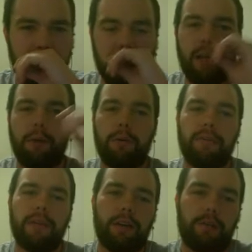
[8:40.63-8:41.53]
wonder if
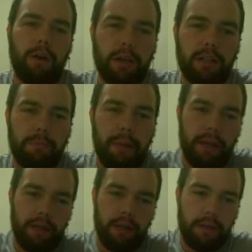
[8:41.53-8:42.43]
that Crawdon's
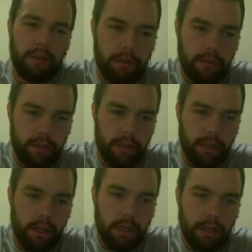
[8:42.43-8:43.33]
banded.
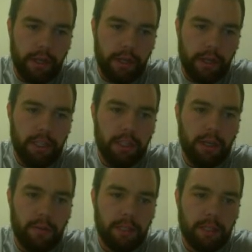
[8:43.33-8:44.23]
So I can just double
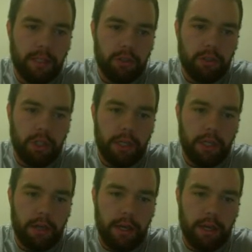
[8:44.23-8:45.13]
into Typhlosion here,
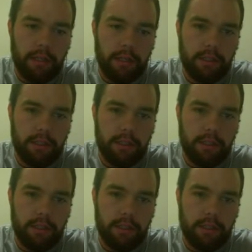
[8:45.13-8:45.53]
and